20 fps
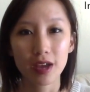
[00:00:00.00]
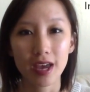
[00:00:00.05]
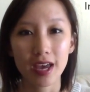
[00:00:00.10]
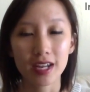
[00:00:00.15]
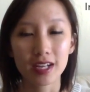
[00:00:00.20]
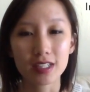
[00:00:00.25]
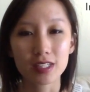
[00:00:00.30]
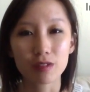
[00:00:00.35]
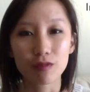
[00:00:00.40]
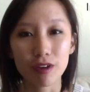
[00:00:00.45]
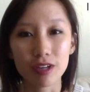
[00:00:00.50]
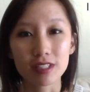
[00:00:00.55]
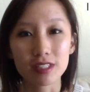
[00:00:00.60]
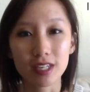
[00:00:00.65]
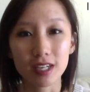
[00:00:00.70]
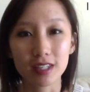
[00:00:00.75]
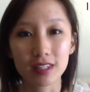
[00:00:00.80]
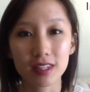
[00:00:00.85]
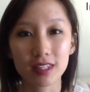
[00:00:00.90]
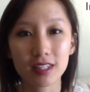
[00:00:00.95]
And it's events
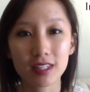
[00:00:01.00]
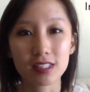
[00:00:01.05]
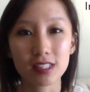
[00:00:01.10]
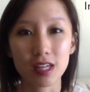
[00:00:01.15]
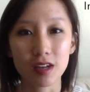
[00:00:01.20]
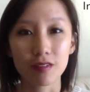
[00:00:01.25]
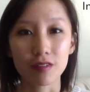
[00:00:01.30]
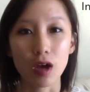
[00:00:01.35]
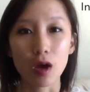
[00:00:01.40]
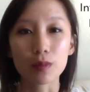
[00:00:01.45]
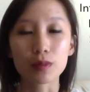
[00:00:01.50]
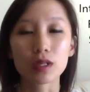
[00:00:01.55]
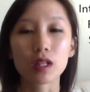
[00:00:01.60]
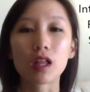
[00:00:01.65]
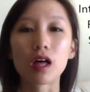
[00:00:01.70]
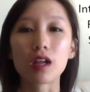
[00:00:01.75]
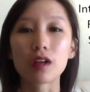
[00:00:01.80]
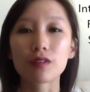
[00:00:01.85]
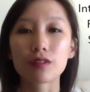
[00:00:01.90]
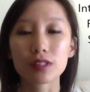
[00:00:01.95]
like these that have helped a
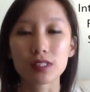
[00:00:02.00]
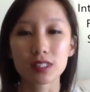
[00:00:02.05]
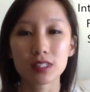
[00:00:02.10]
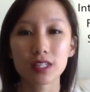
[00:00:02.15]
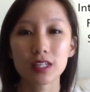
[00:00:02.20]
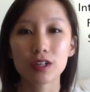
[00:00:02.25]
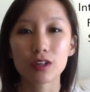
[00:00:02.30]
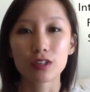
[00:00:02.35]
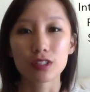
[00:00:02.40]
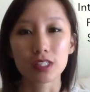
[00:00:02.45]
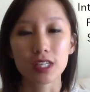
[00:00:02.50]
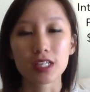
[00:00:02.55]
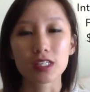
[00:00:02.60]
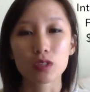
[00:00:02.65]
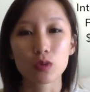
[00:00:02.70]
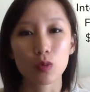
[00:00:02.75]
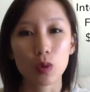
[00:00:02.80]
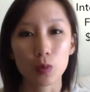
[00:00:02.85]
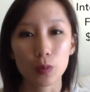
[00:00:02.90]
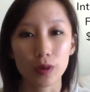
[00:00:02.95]
lot of us leaders get
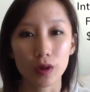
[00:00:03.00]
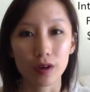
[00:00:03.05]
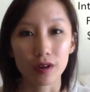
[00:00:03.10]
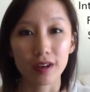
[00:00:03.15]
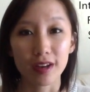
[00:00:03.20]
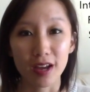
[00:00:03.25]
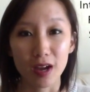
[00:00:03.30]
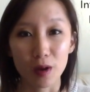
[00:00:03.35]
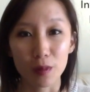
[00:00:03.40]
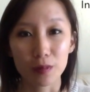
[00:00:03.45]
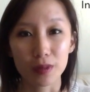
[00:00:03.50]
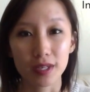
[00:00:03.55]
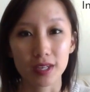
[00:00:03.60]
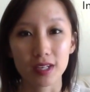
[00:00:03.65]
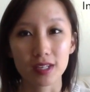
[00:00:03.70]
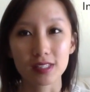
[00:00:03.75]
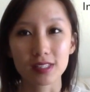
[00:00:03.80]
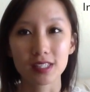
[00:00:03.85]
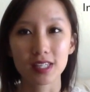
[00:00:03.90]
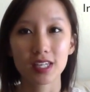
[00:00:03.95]
to where we are now,
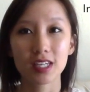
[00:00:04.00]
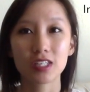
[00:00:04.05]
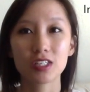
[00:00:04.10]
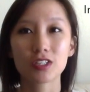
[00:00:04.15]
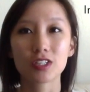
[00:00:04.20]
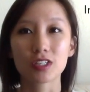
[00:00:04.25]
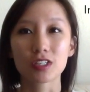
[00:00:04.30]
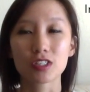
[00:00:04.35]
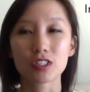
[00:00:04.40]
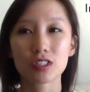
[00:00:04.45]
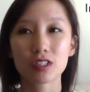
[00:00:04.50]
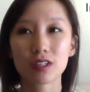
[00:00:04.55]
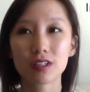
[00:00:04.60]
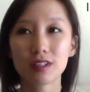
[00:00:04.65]
because it just,